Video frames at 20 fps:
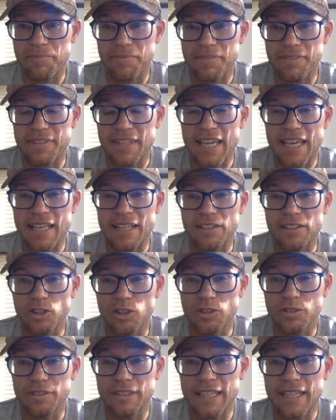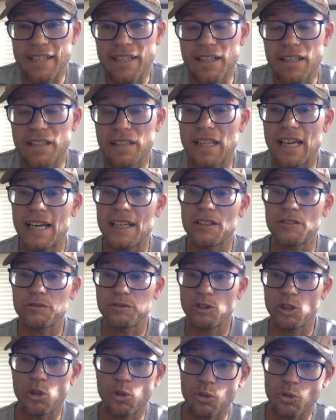then a lot
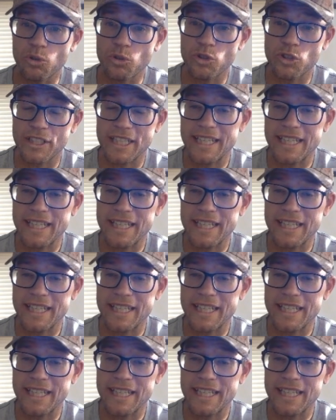of locals